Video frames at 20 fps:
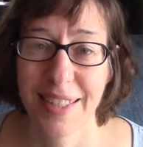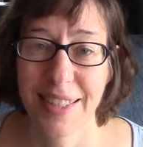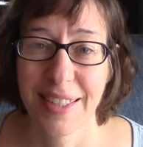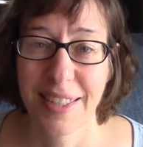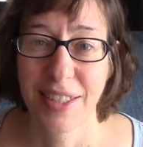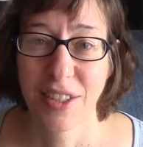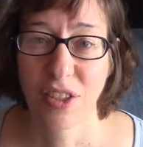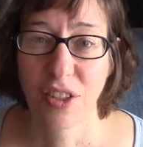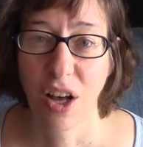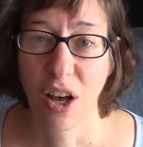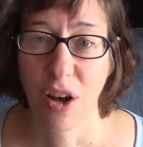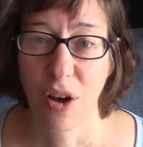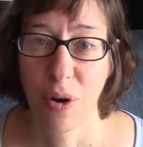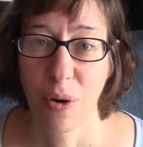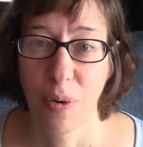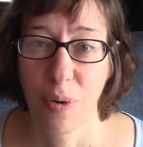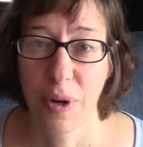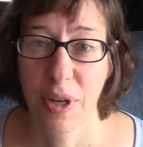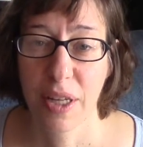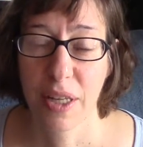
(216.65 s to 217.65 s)

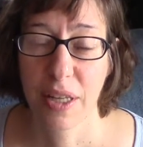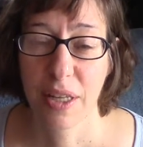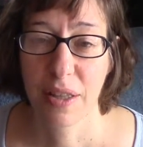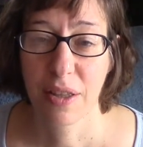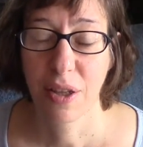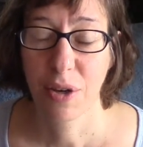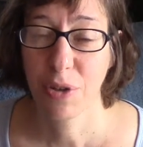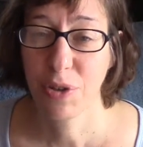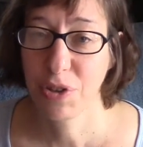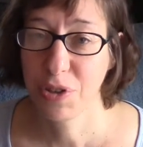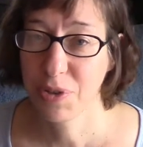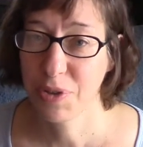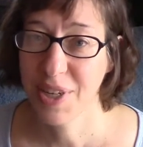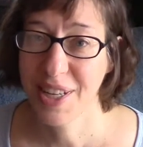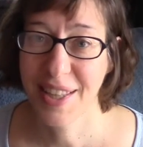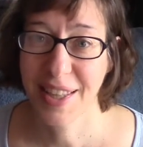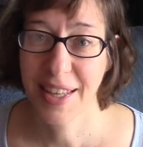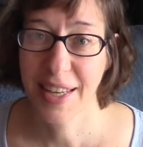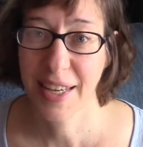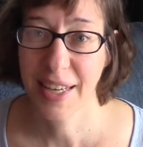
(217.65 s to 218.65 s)
So those
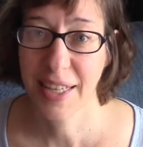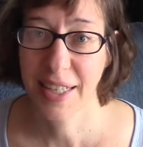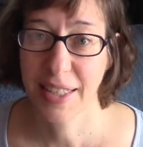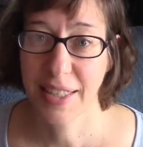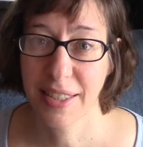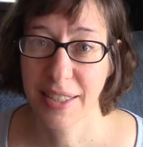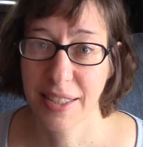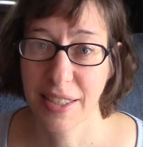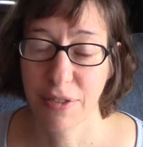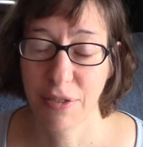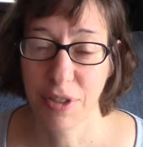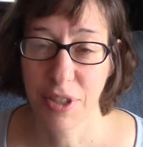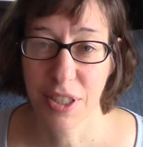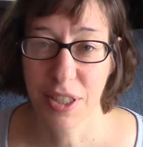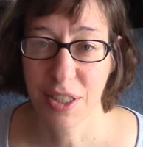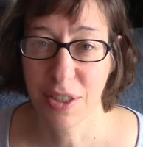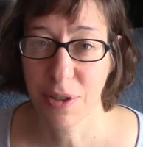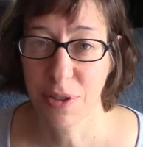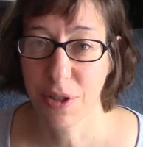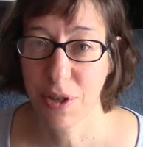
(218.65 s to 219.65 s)
three things, if you
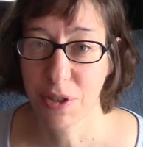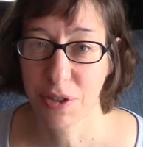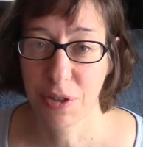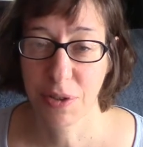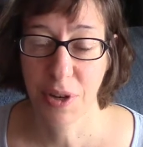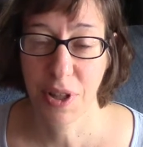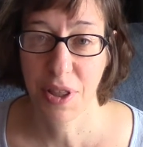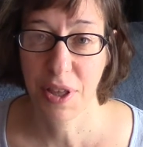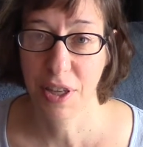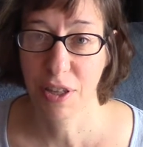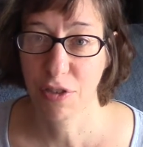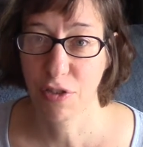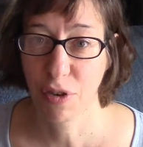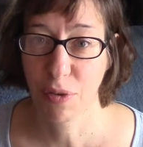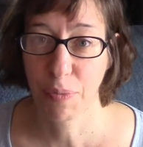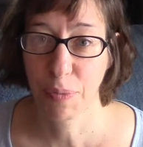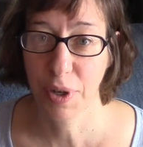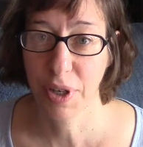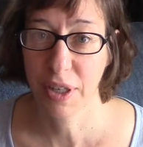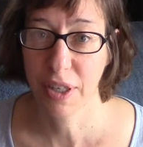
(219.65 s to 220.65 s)
can do those three things for
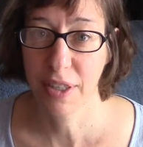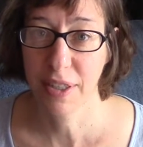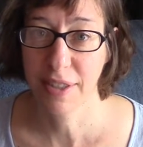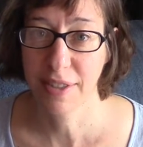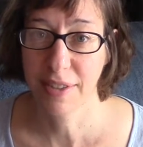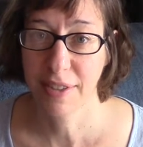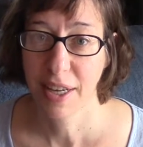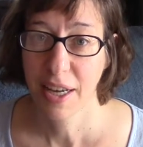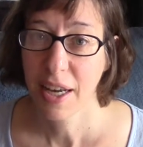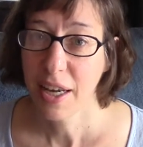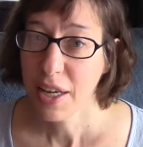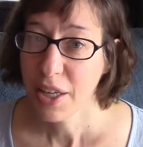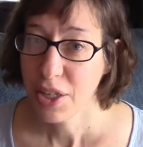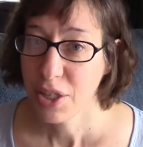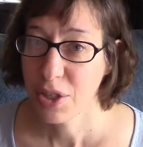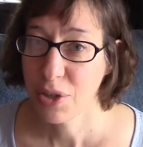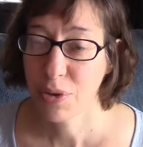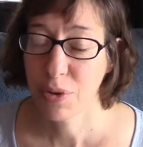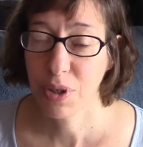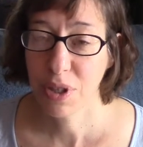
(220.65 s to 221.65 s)
birds,
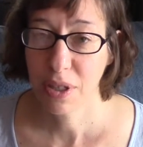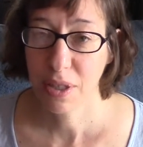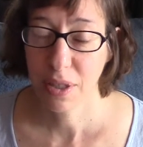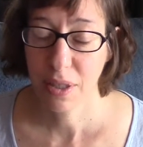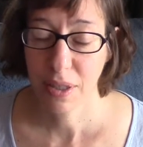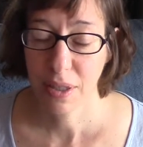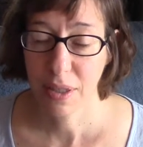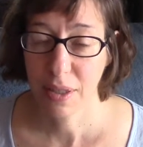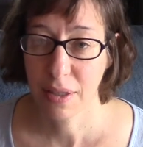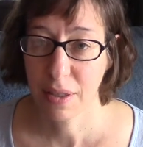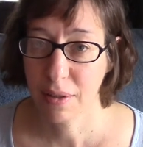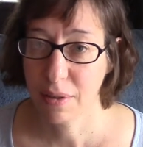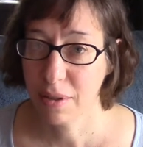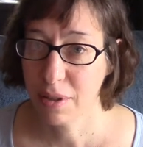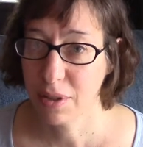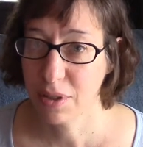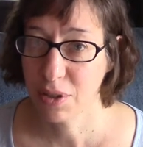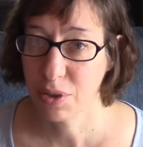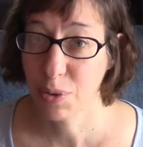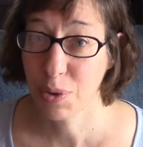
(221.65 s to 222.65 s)
you can
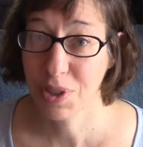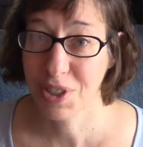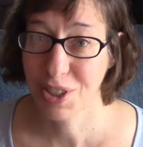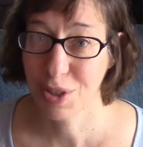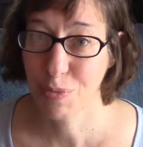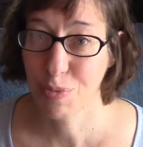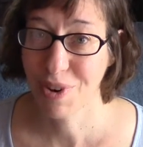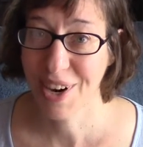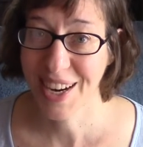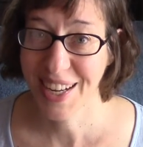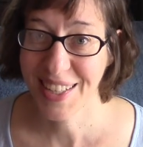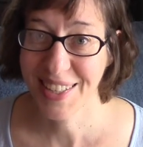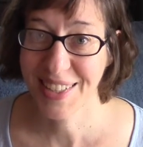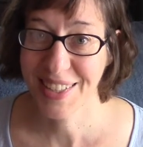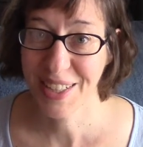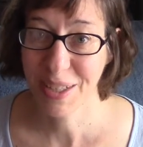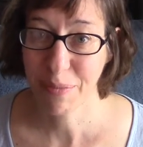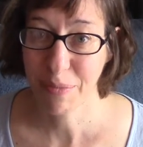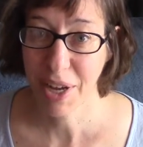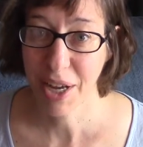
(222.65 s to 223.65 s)
do a
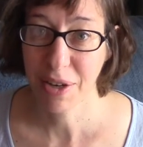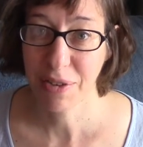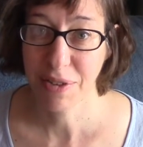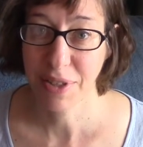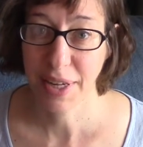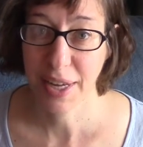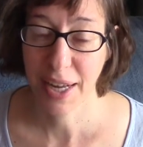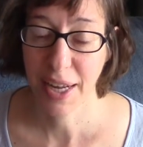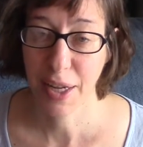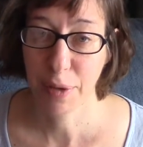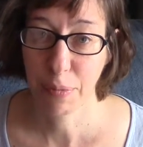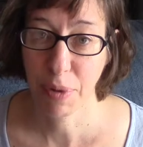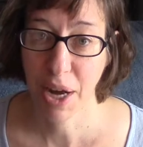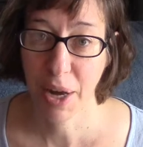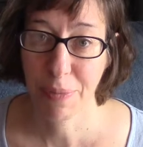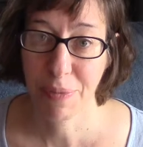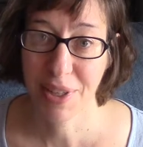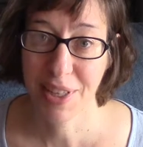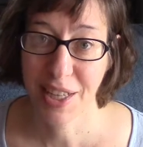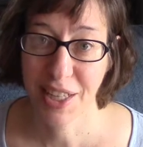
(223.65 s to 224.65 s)
surprising amount to help
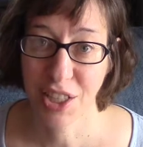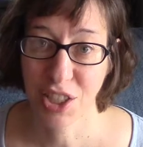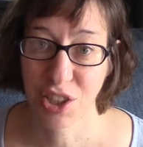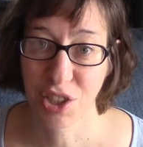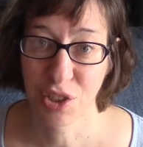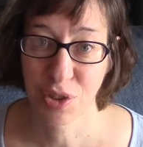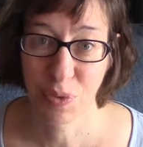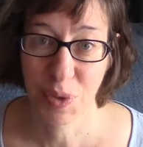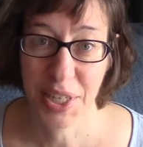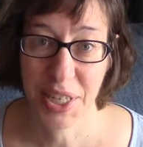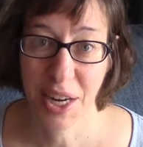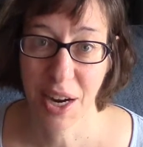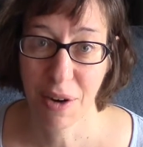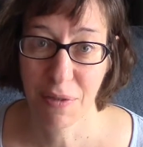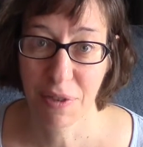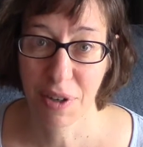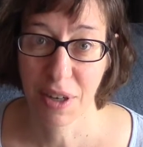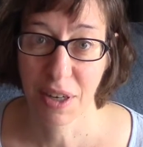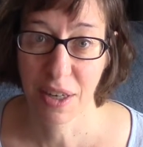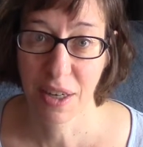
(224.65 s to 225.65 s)
populations
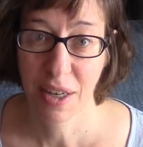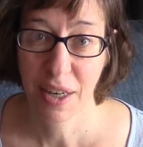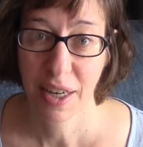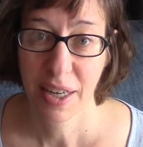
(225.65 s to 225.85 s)
recover.